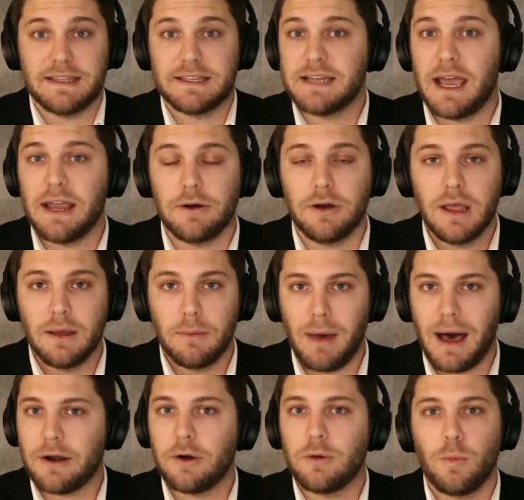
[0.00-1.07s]
title,
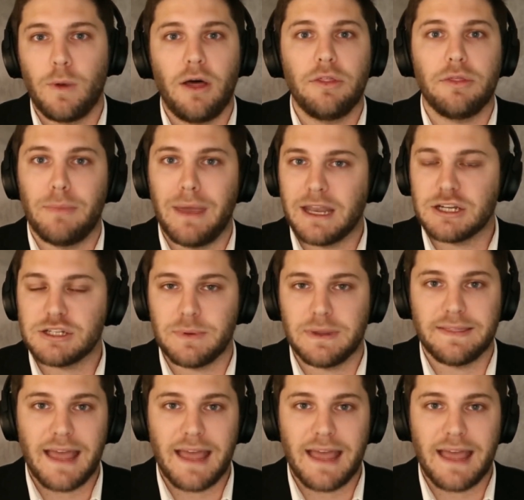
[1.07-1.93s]
Modern Wealth Management.